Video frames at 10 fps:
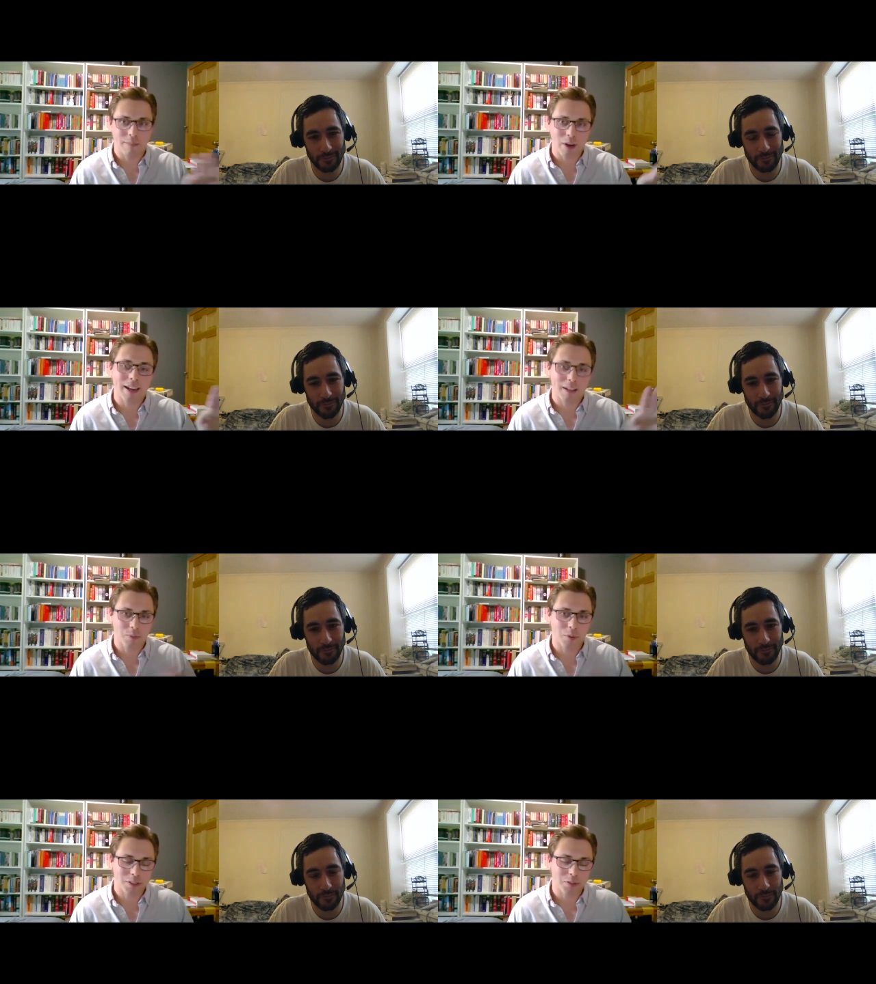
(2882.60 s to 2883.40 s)
Speaker 1: right? I
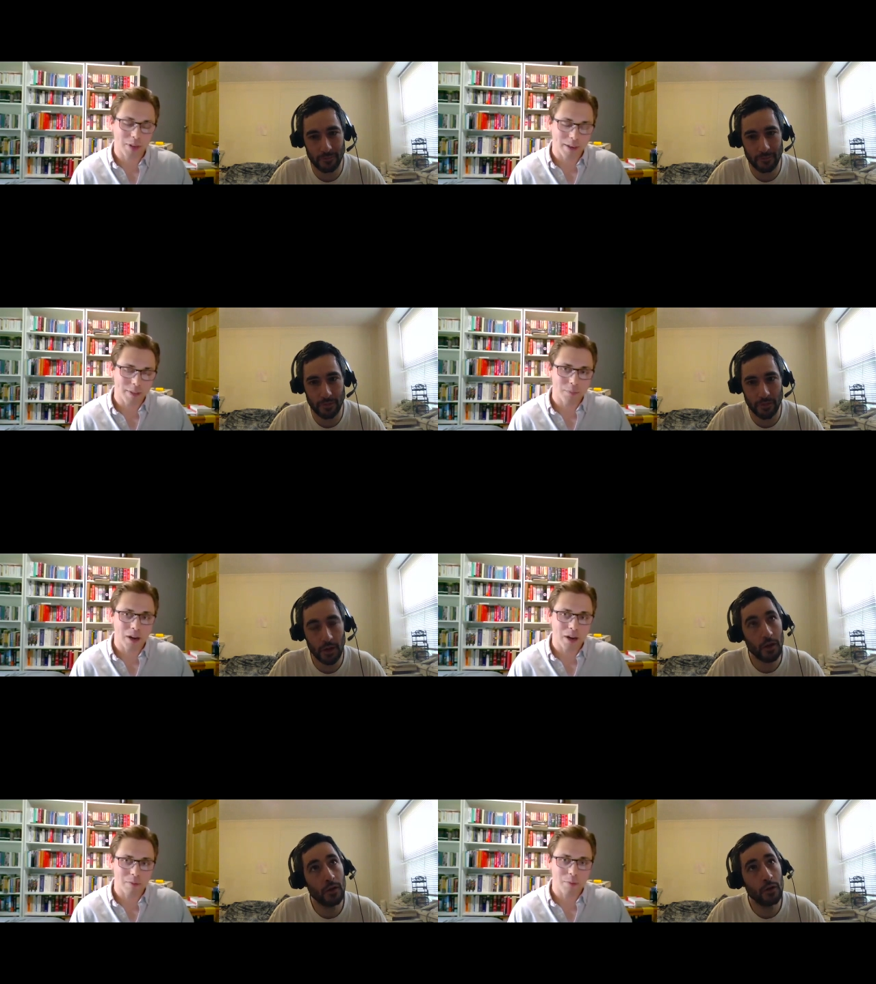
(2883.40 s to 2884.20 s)
suppose is what I mean. The
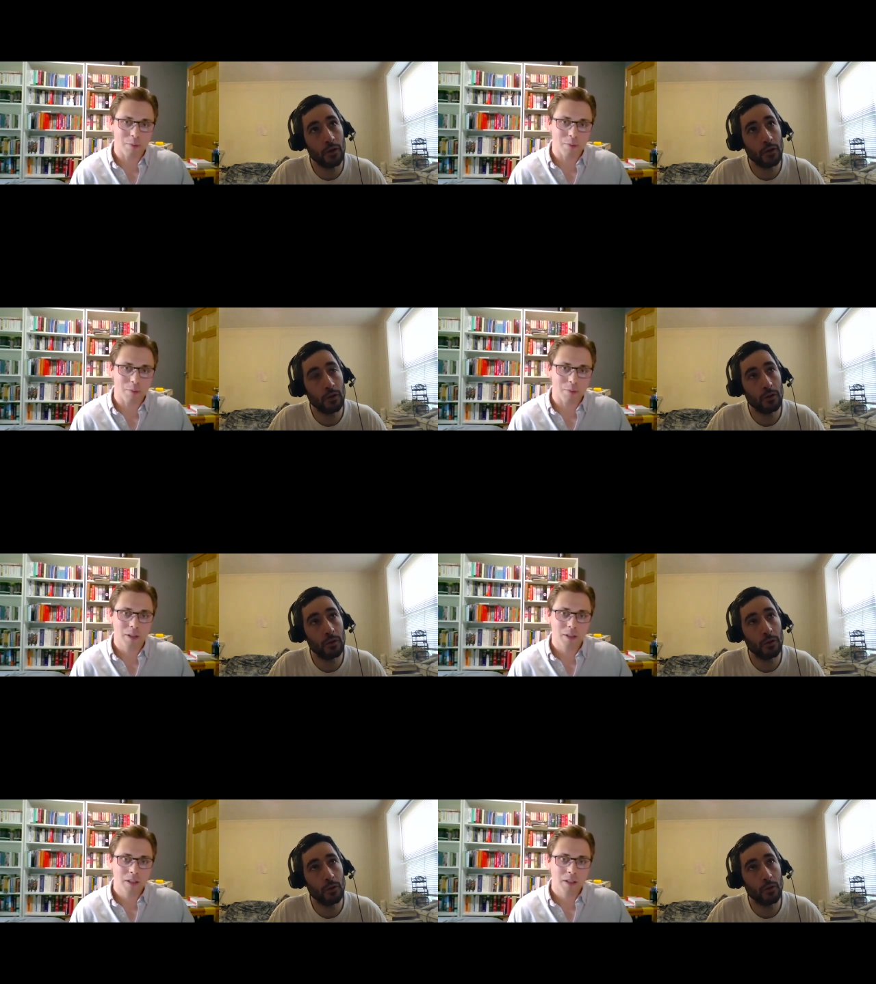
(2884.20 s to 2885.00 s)
problem is.
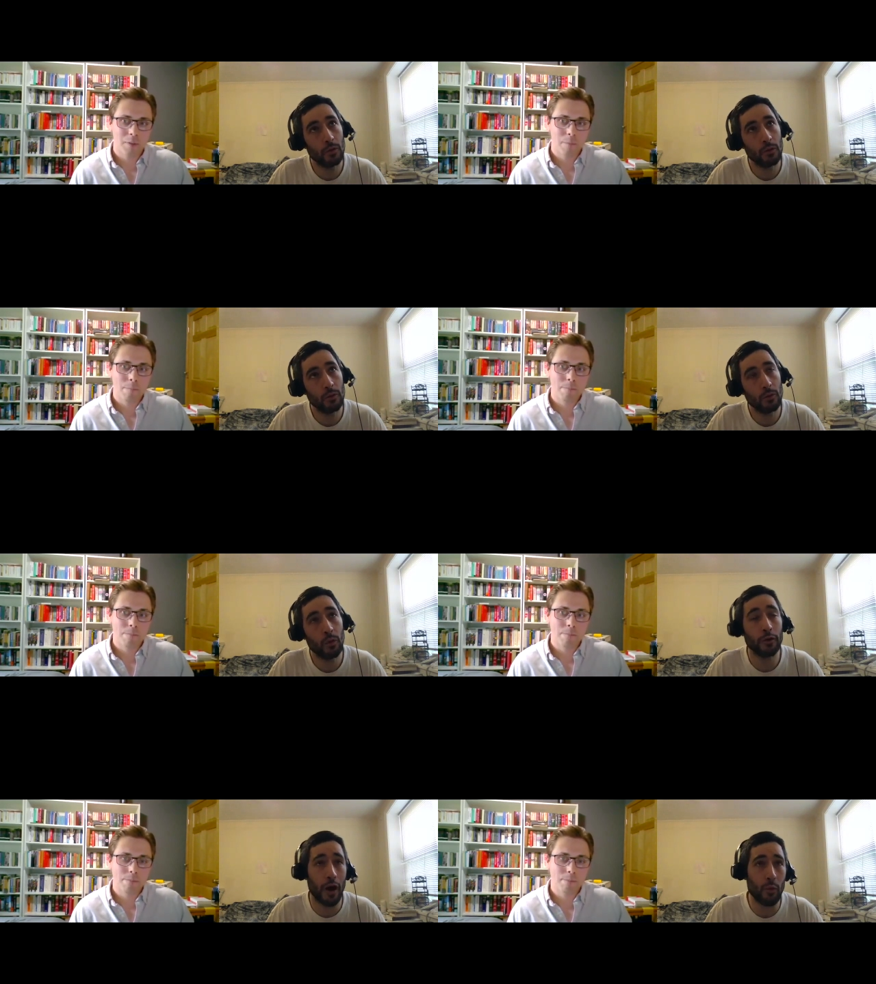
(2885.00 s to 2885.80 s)

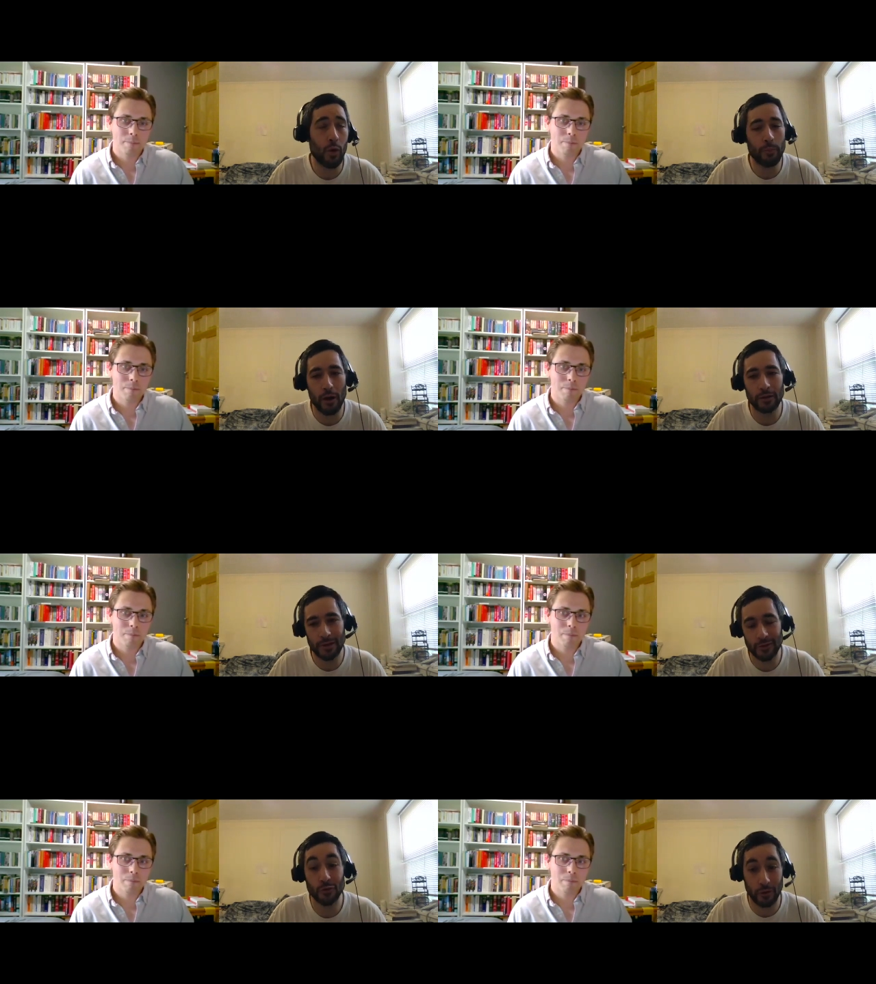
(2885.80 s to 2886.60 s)
Speaker 2: Well, no, I want
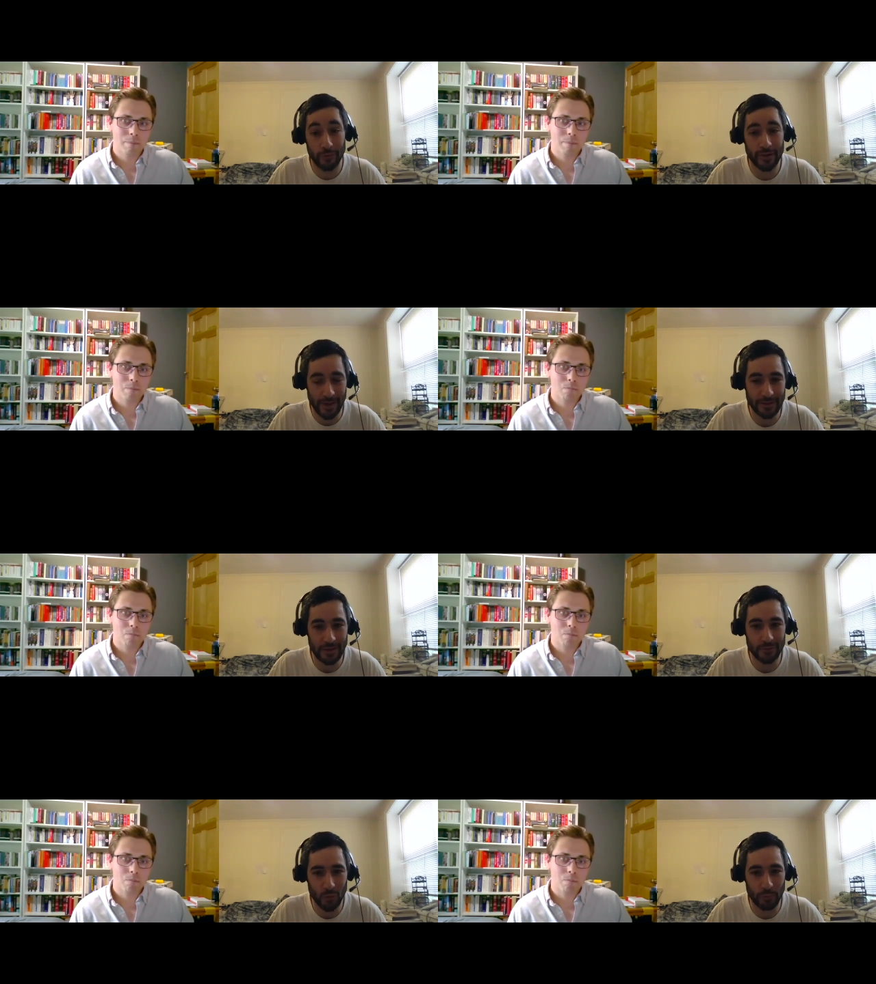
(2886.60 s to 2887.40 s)
politicians who are very
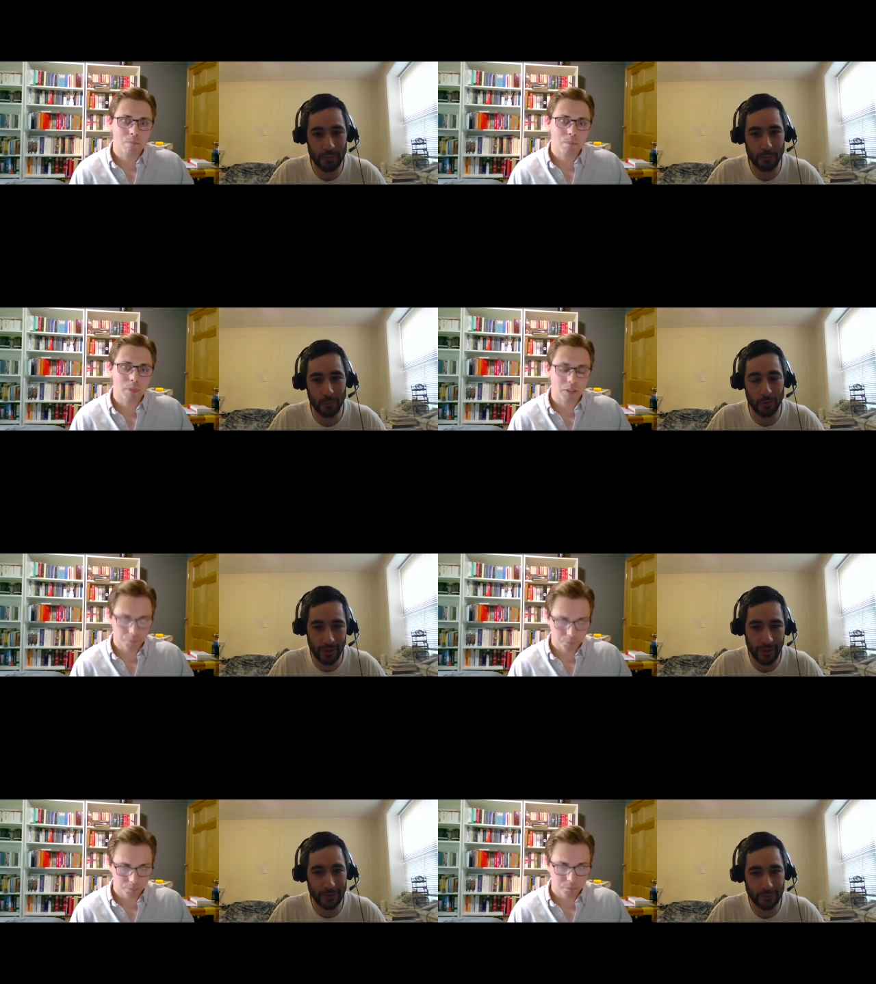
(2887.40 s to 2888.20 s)
sensitive to what people
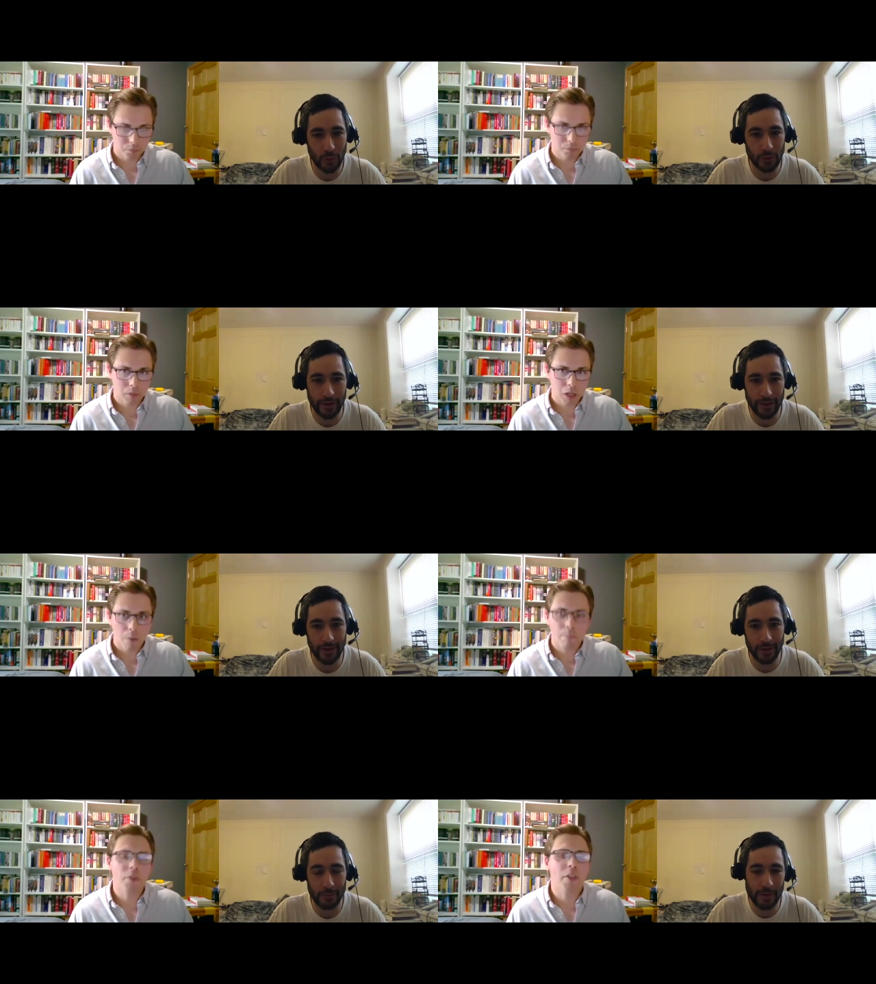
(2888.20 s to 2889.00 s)
like and don't like,
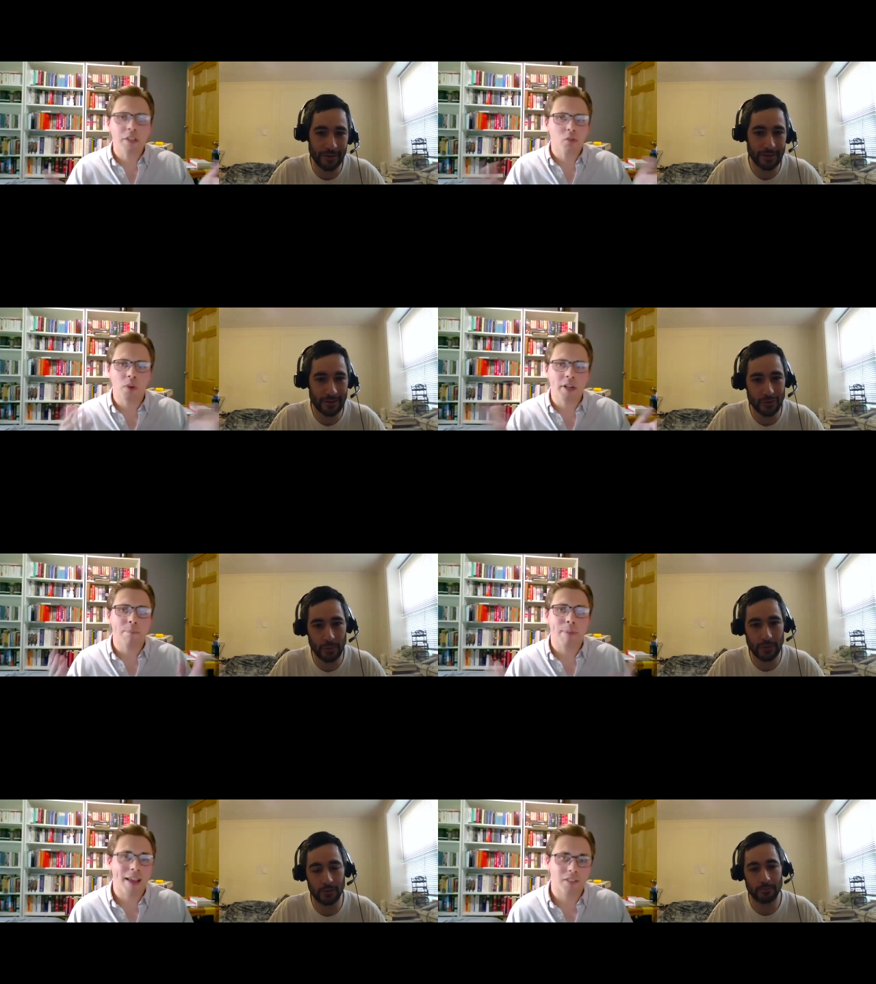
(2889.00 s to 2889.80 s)
and are. Well, then these wouldn't
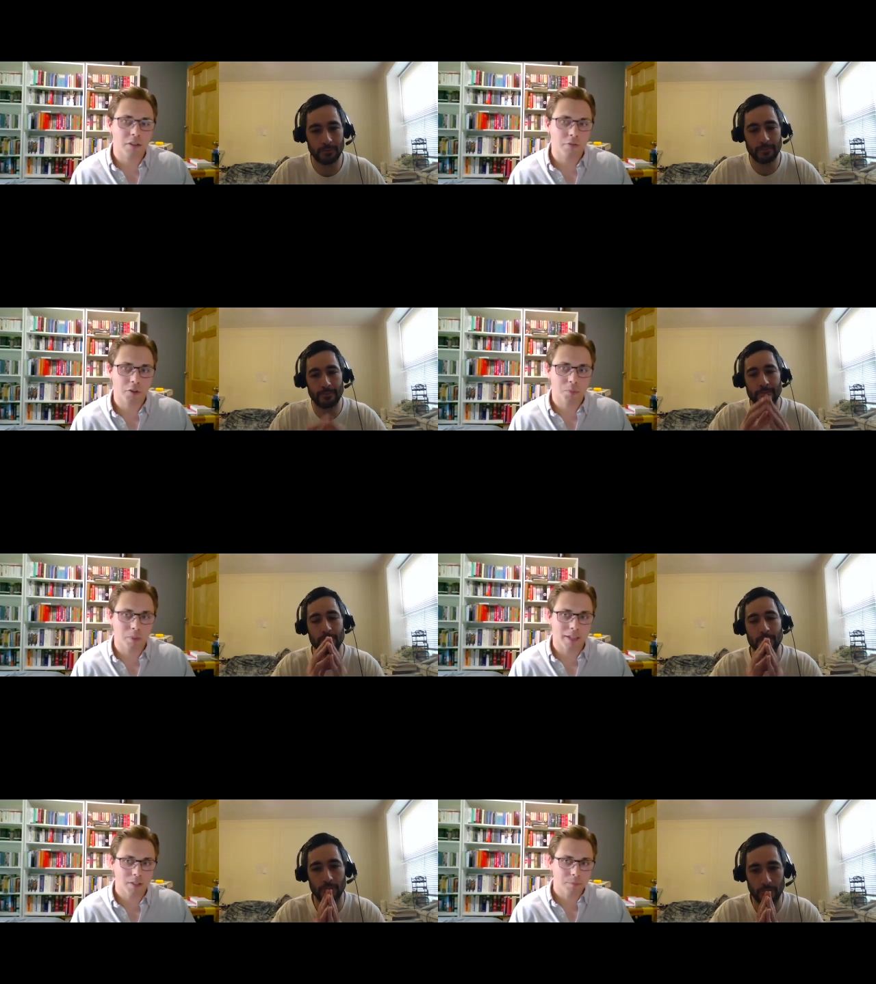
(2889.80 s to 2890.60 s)
get
Speaker 1: passed in the first place.